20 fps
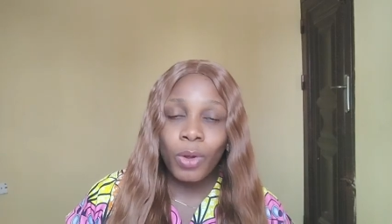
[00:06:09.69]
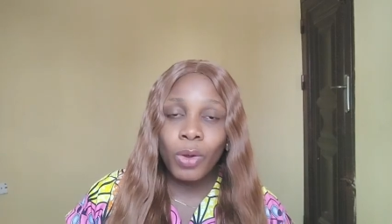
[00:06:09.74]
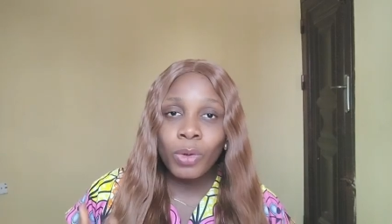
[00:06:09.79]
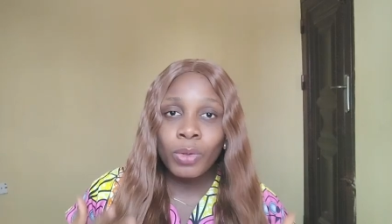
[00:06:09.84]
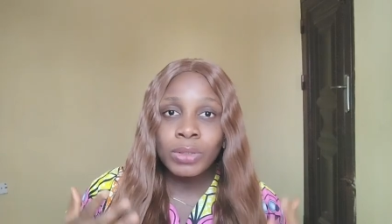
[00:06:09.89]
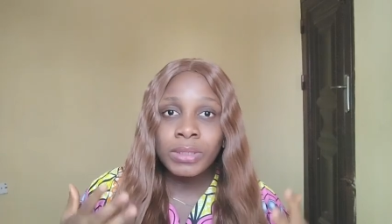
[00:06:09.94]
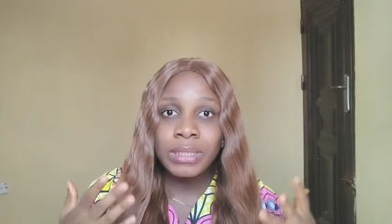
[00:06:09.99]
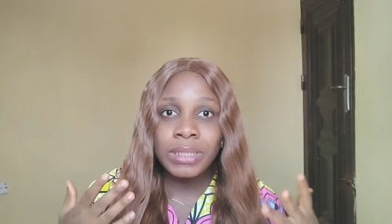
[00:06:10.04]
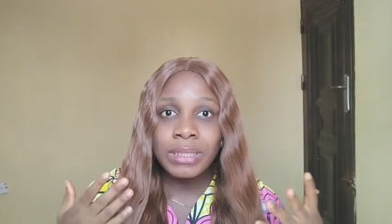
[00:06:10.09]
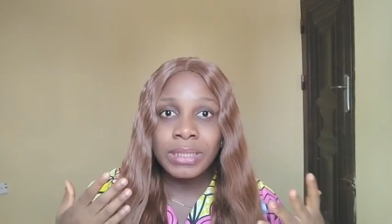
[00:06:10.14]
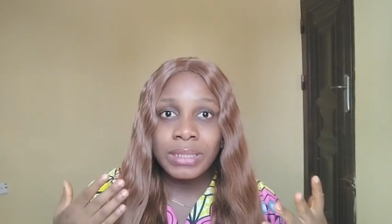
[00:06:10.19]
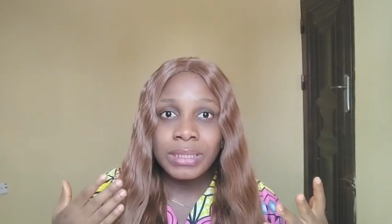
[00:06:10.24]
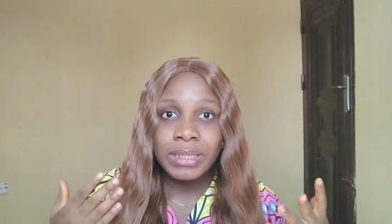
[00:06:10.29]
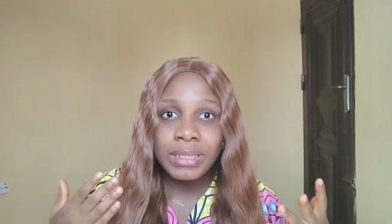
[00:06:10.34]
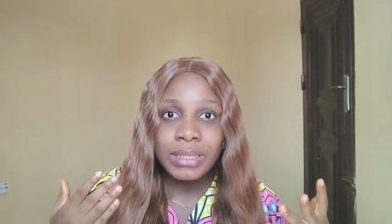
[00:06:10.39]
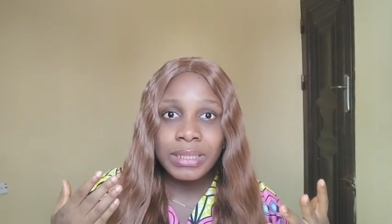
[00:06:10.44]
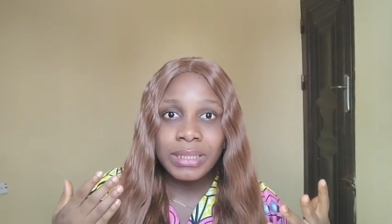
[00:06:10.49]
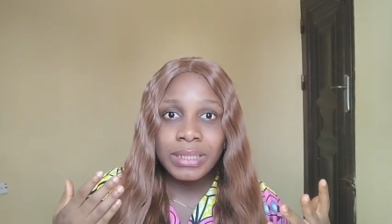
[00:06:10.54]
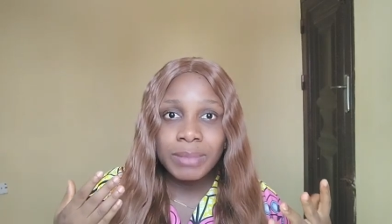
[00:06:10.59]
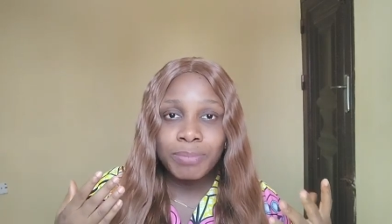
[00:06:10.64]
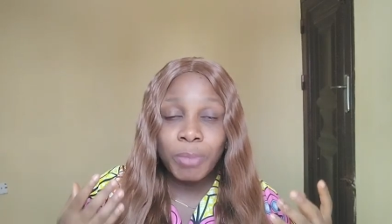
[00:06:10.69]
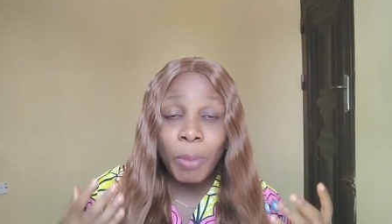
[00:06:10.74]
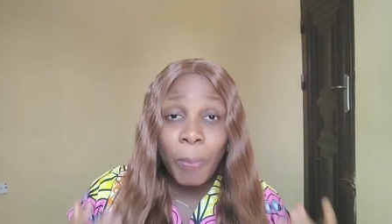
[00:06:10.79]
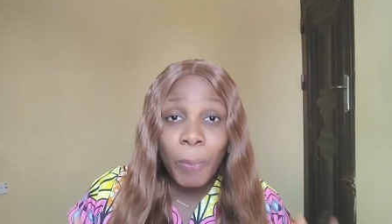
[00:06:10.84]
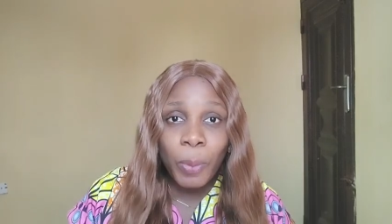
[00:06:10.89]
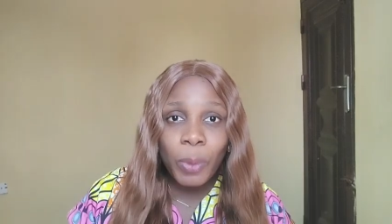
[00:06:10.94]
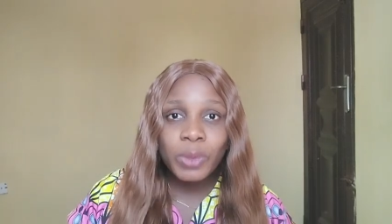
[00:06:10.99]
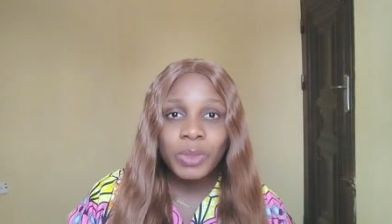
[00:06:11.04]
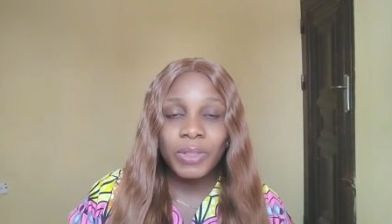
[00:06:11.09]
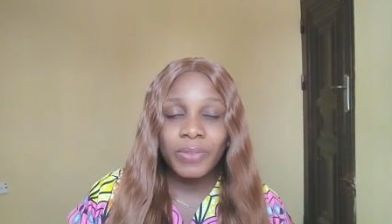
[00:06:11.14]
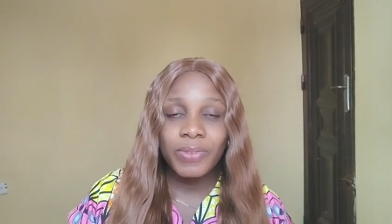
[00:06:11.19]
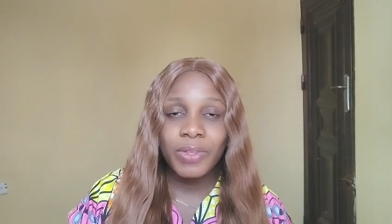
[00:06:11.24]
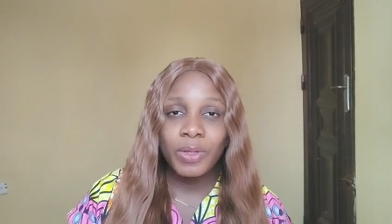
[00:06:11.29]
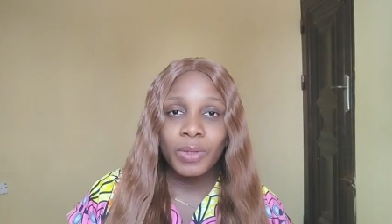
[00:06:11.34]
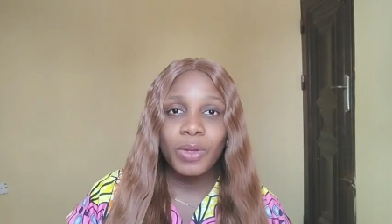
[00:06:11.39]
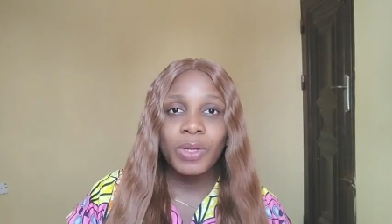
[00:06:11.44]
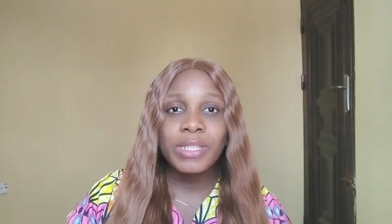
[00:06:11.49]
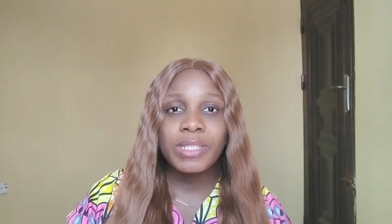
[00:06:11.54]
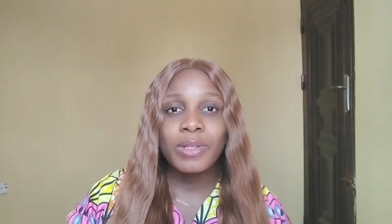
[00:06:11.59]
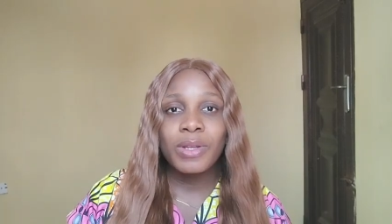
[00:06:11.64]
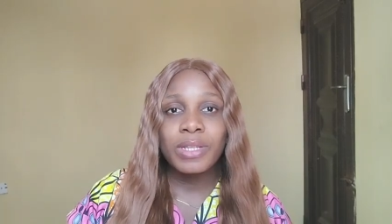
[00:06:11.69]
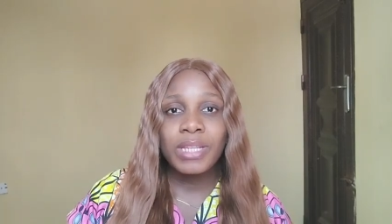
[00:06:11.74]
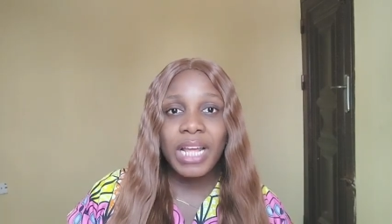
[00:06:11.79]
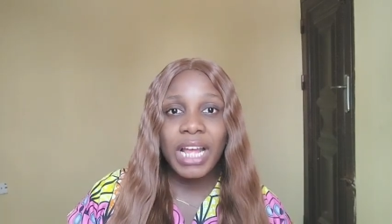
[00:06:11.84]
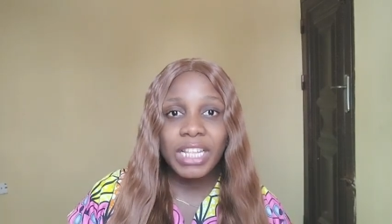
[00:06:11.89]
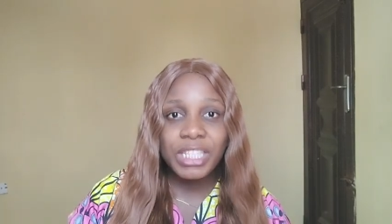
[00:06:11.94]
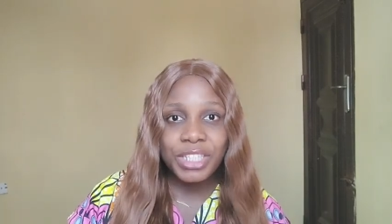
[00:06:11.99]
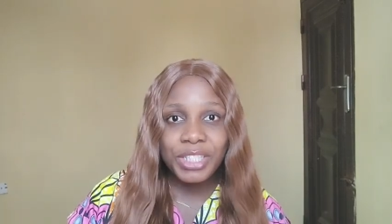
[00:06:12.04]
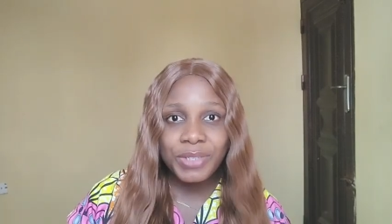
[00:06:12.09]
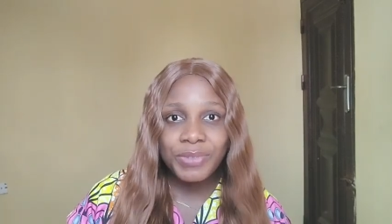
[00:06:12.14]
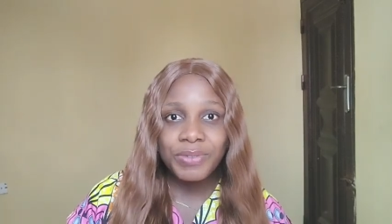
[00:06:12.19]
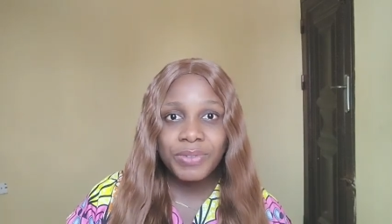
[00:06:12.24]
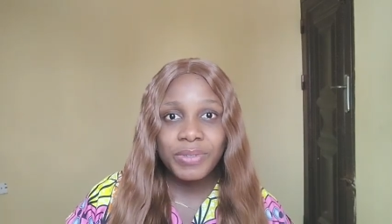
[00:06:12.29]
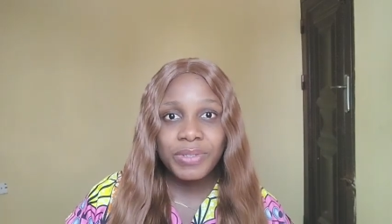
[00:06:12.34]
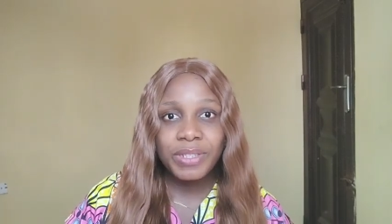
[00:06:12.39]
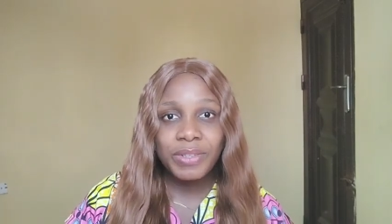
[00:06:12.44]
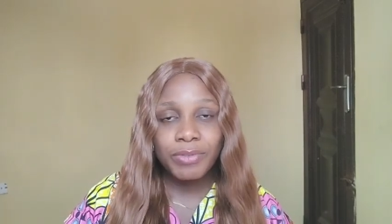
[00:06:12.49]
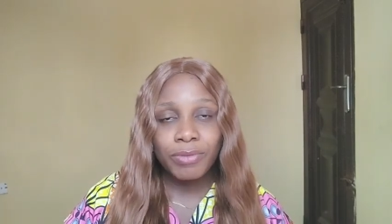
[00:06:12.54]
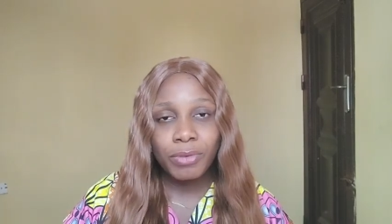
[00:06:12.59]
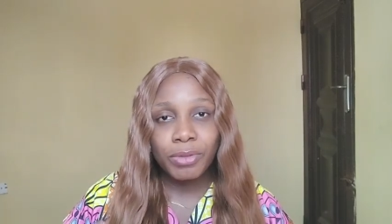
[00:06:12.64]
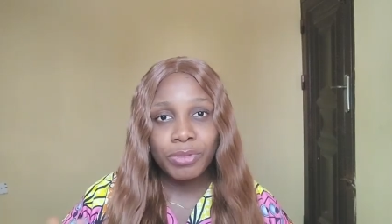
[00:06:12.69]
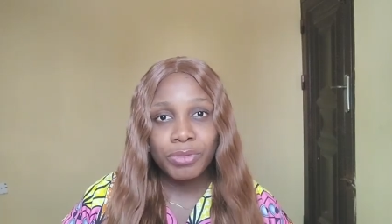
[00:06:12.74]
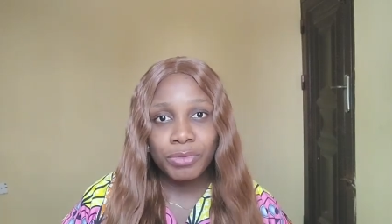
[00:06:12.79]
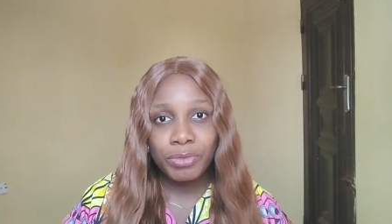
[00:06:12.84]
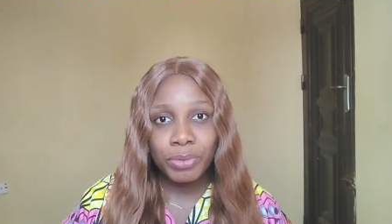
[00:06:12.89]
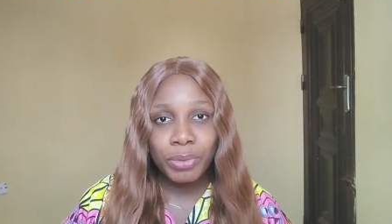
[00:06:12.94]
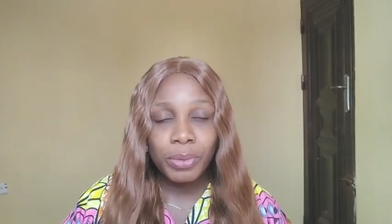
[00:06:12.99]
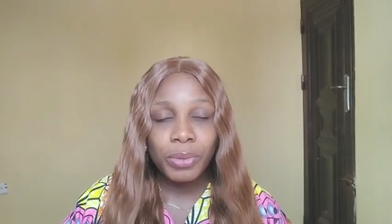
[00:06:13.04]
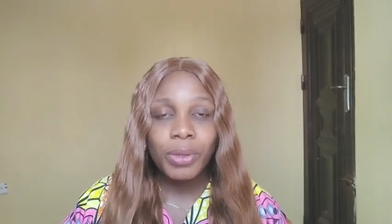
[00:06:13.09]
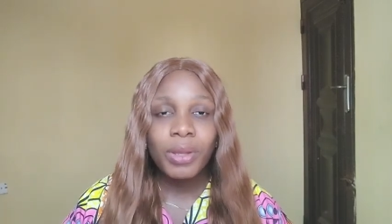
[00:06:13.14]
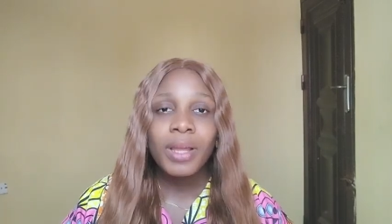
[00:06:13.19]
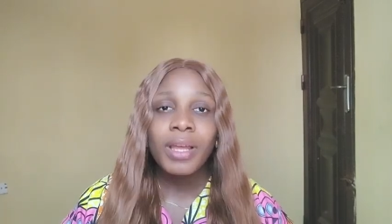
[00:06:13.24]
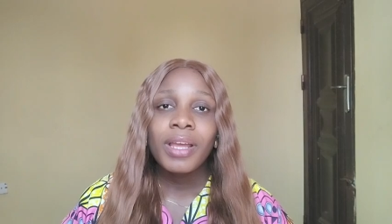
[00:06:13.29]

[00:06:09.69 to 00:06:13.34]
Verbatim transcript: or the, the, the purpose of the law is not achieved with the first rule.